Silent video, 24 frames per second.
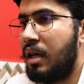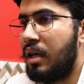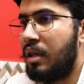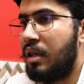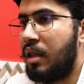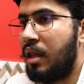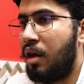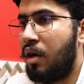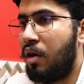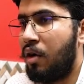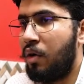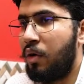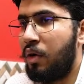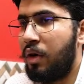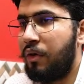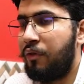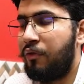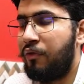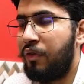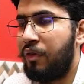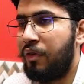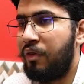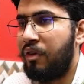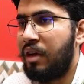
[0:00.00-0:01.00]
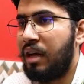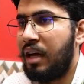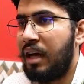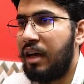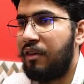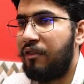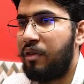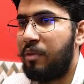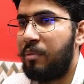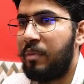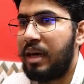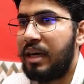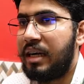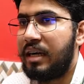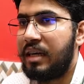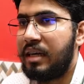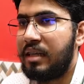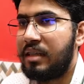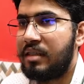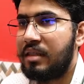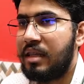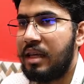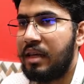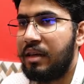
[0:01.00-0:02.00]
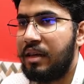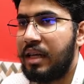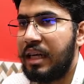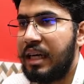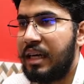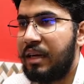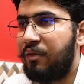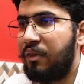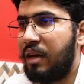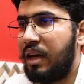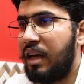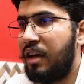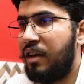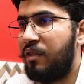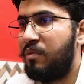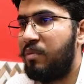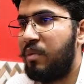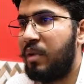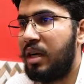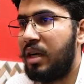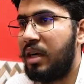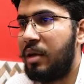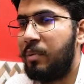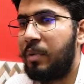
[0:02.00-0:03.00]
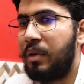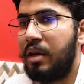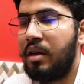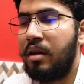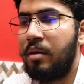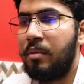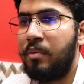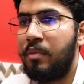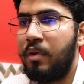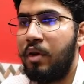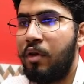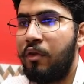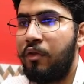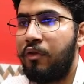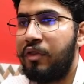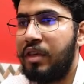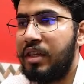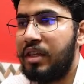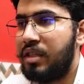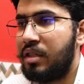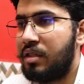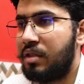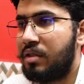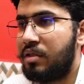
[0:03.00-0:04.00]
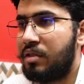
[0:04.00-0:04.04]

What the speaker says: Now if we will have a matrix, then it will have multiple number of features.